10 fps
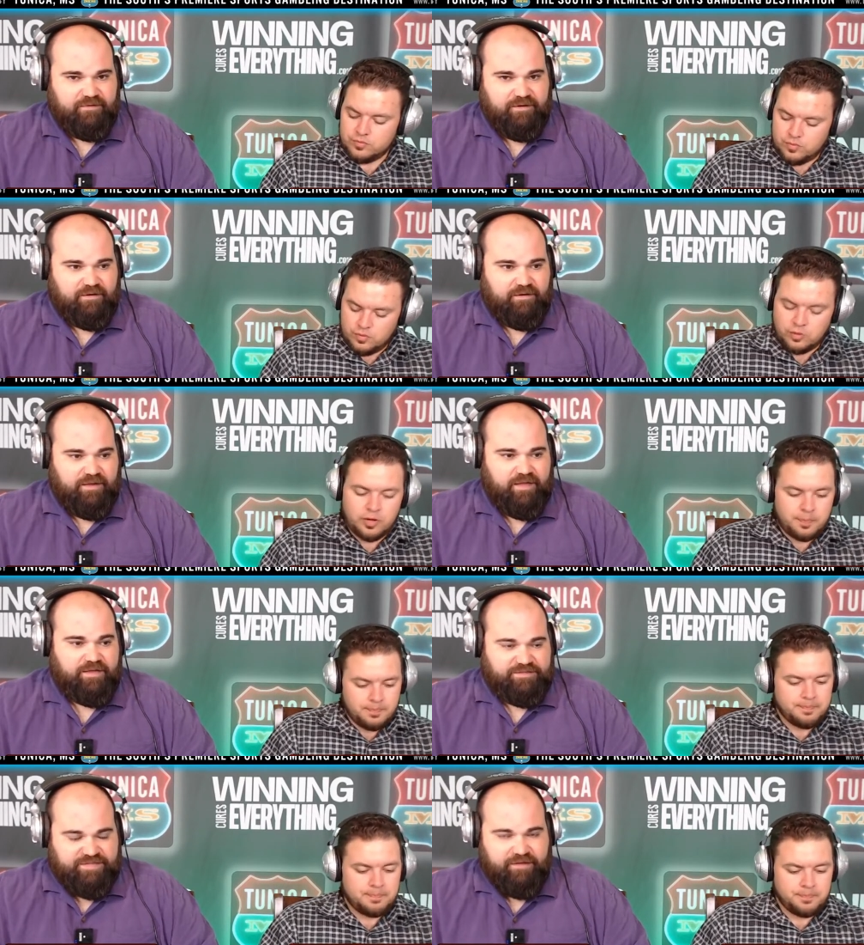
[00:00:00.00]
Speaker 1: Okay.
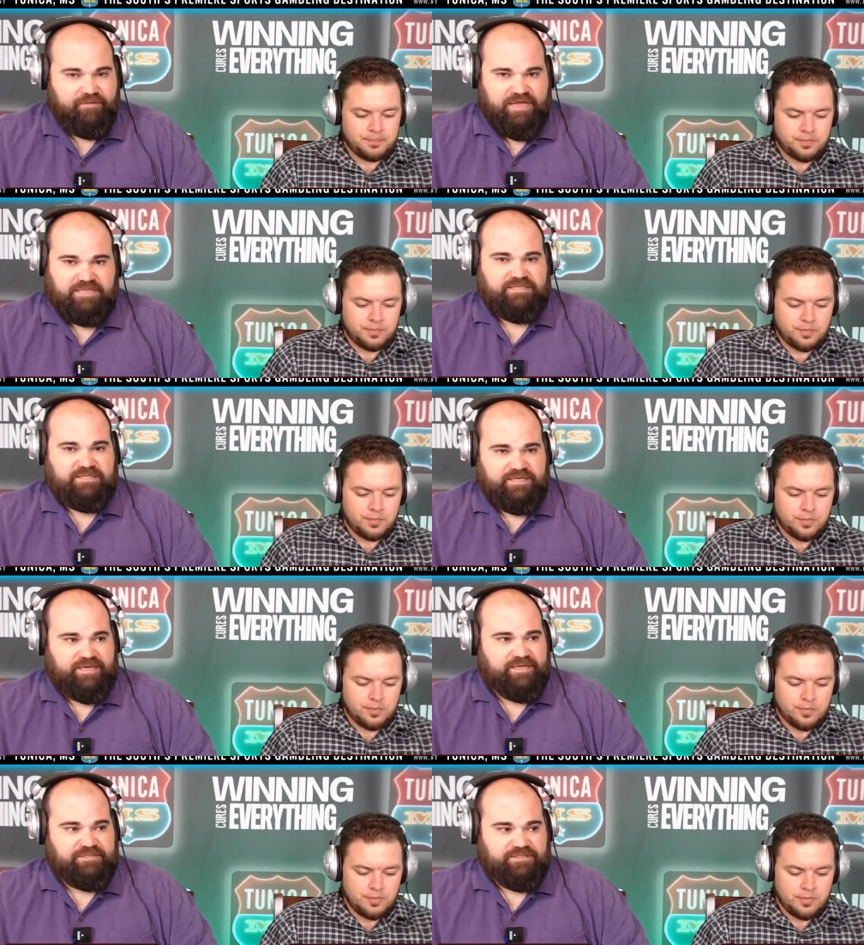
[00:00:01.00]
Until the SEC
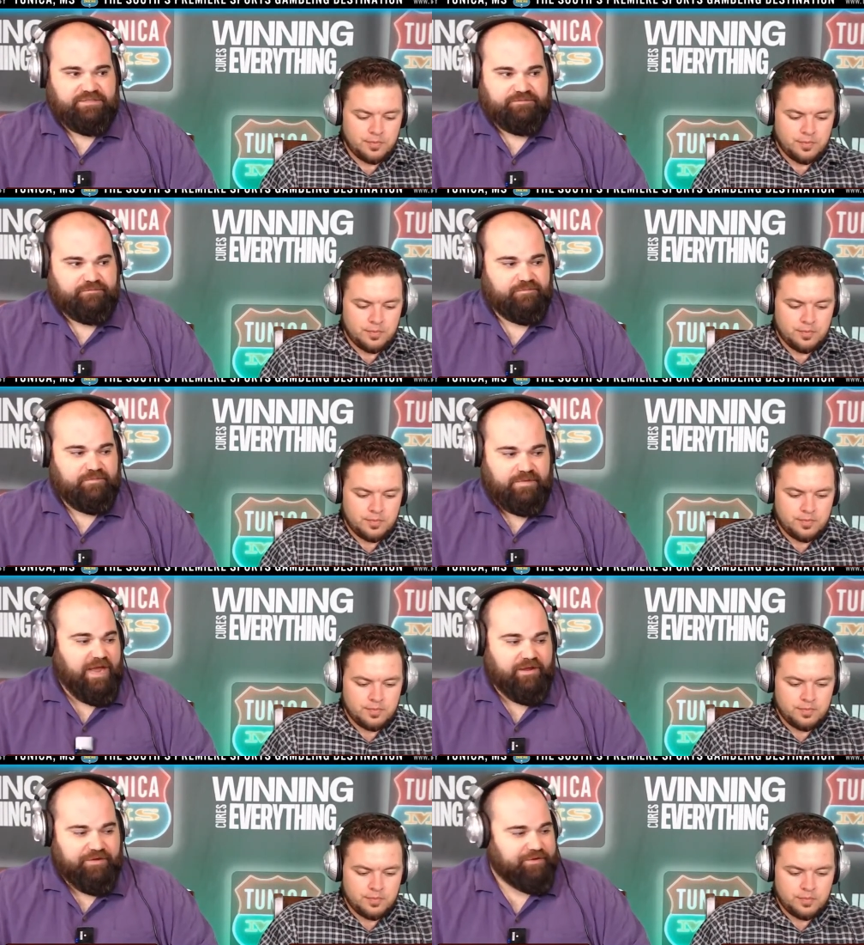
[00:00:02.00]
is just
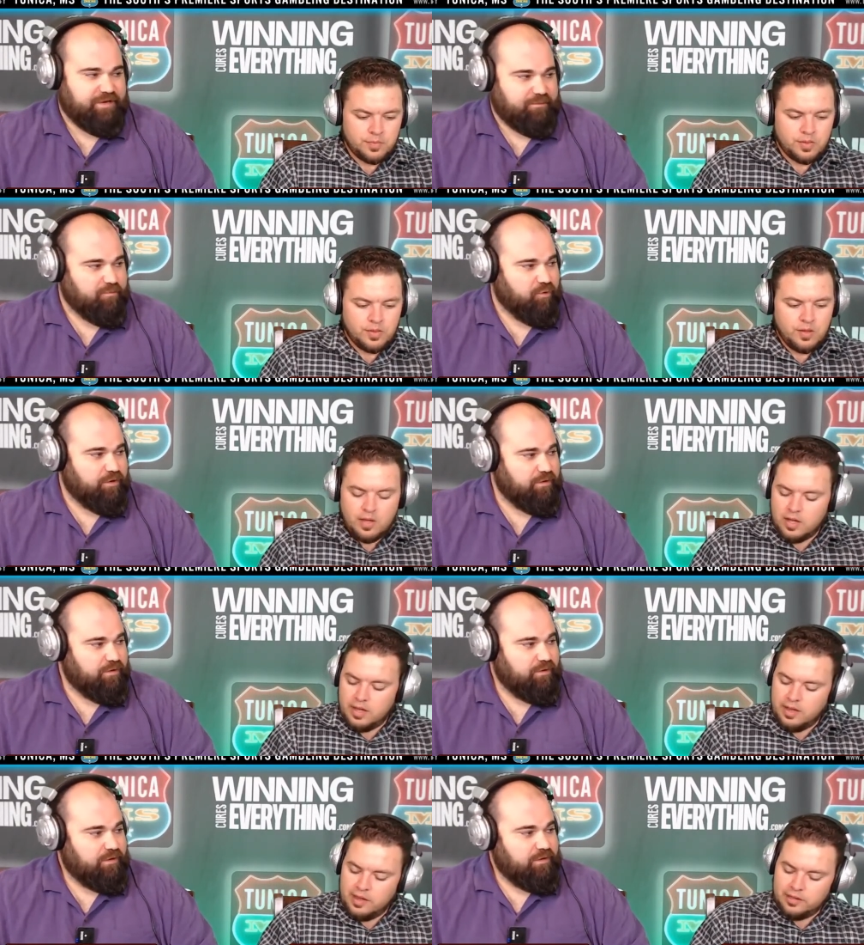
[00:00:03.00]
not good anymore.
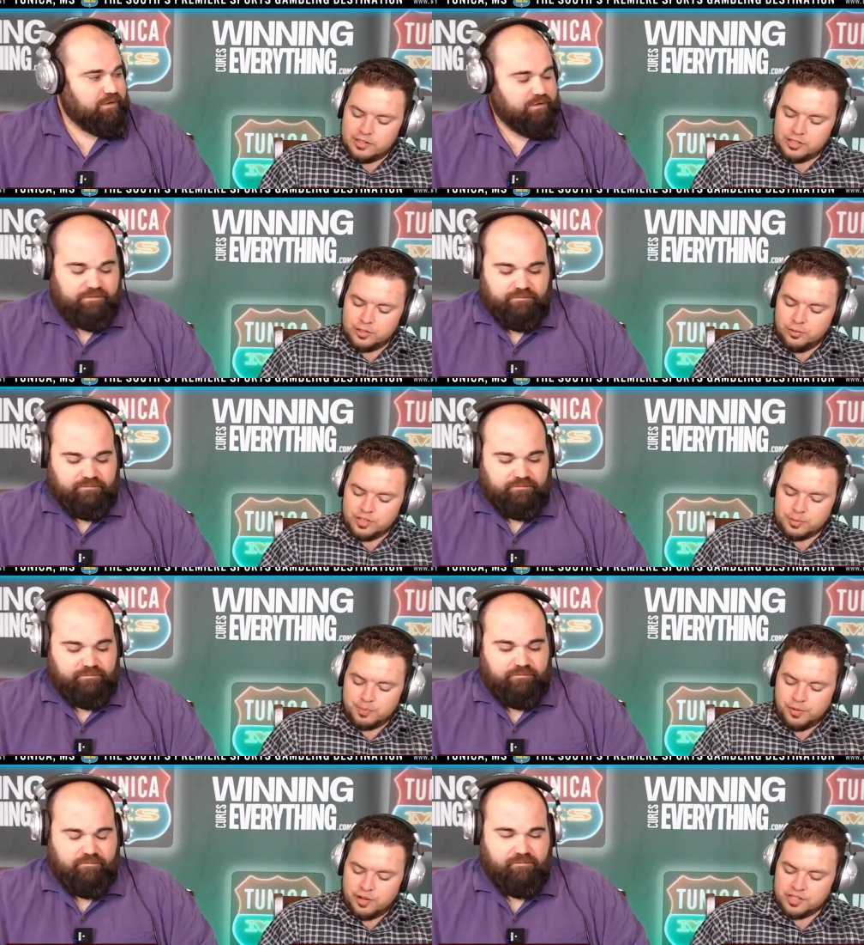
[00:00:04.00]
Speaker 2: LSU is
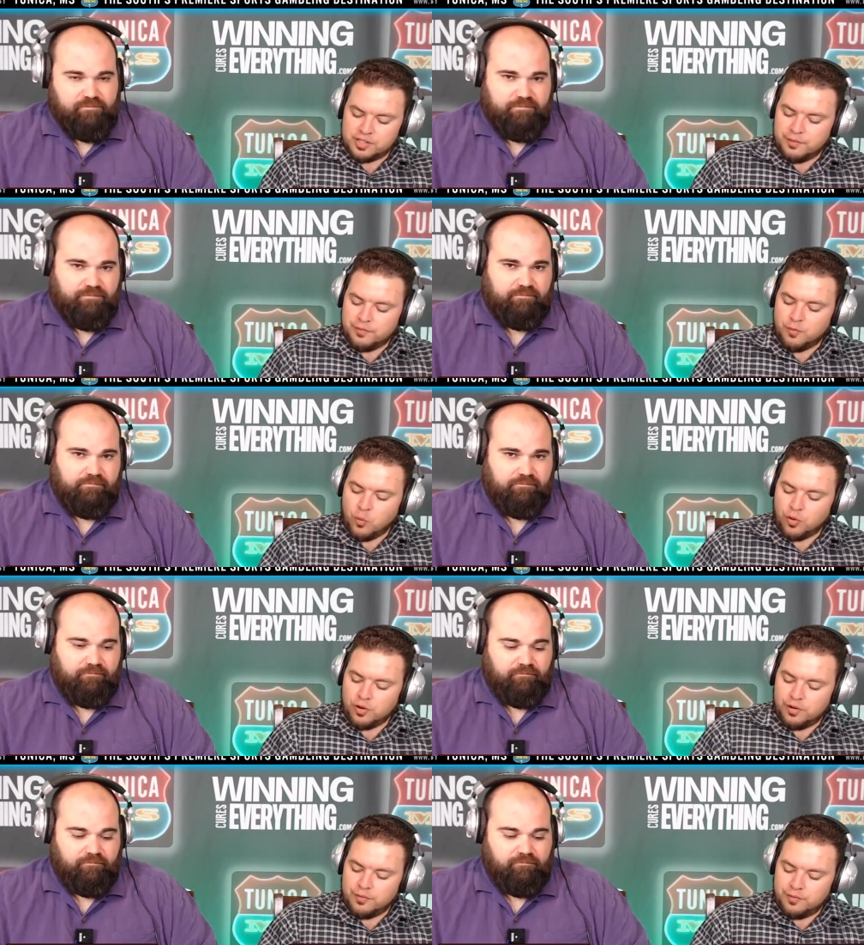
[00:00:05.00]
plus
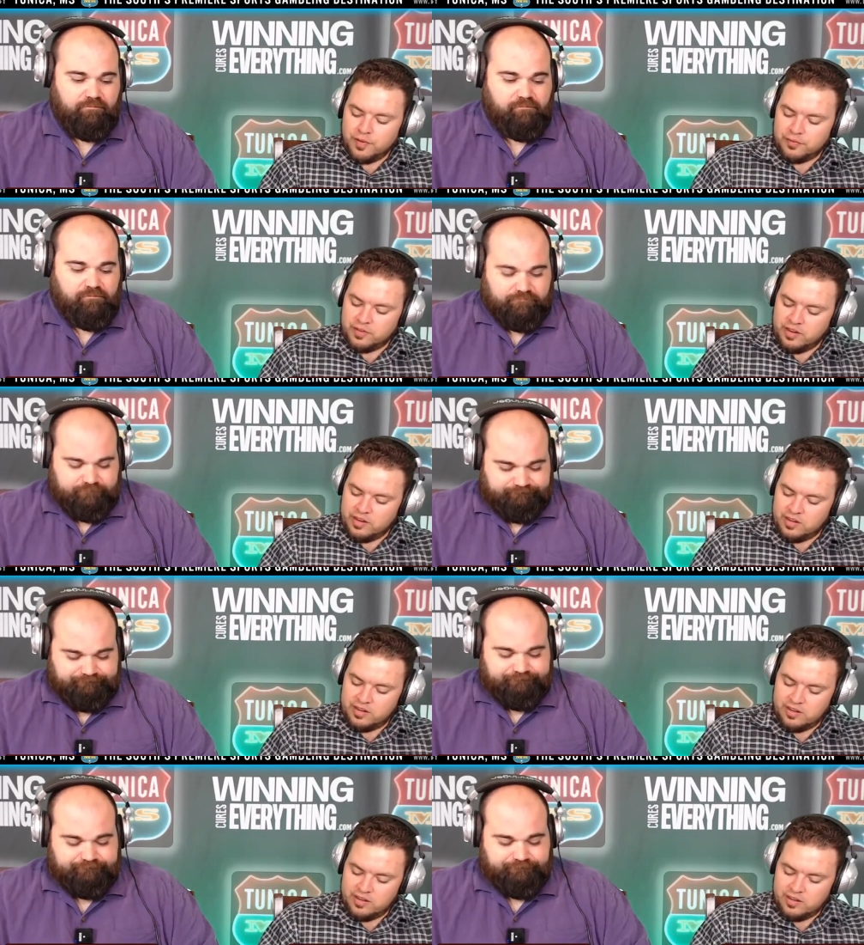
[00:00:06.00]
450.
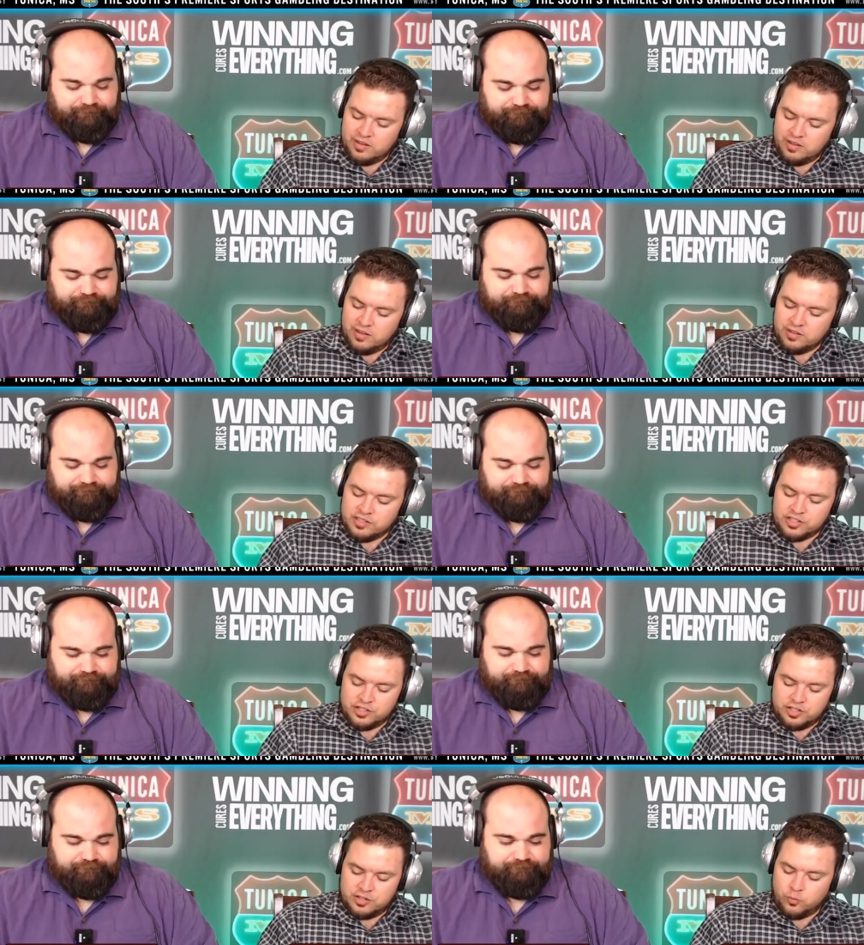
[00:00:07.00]
And this is
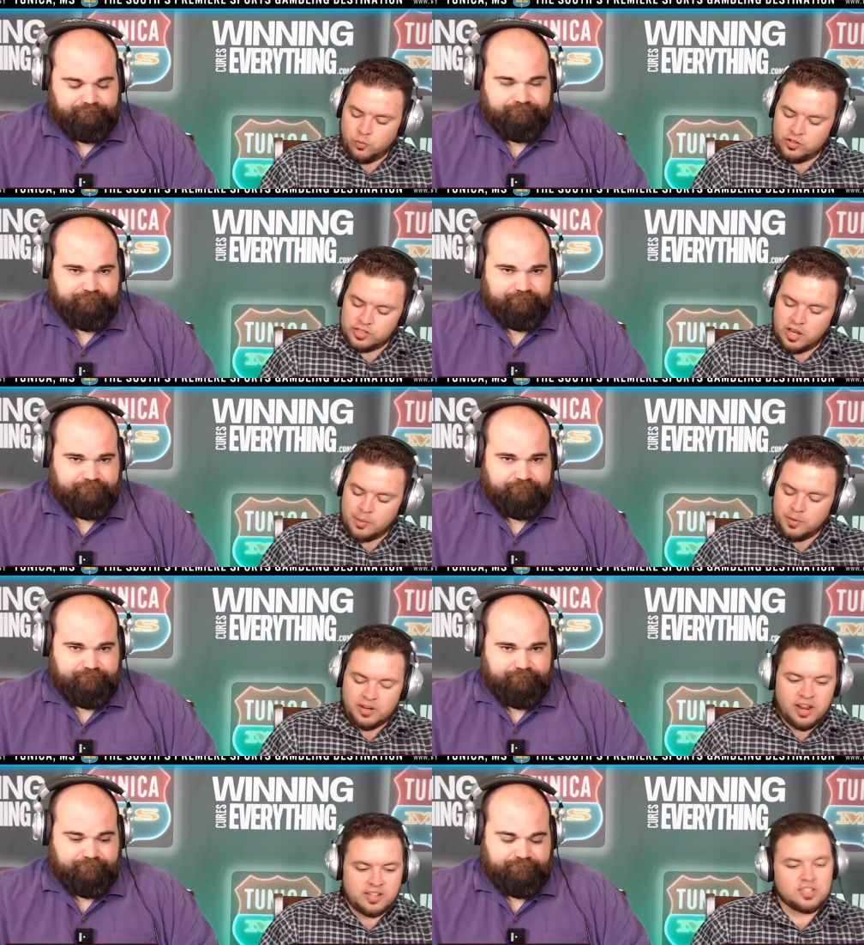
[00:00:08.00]
just at one site, but it
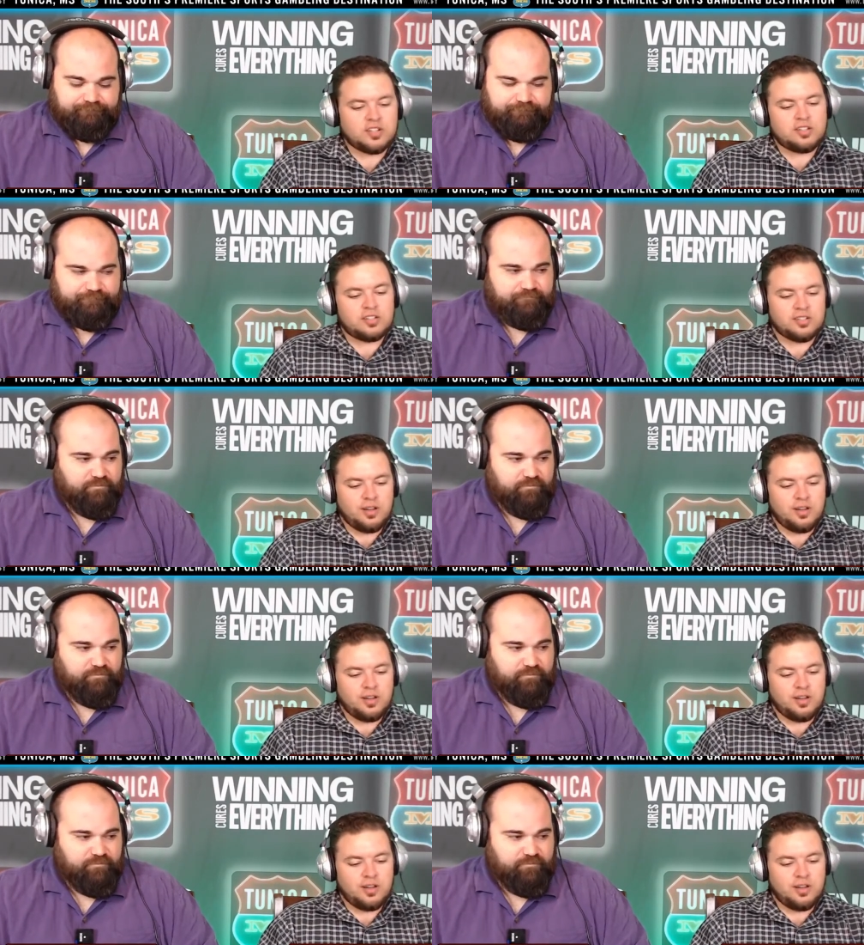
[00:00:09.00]
has a, a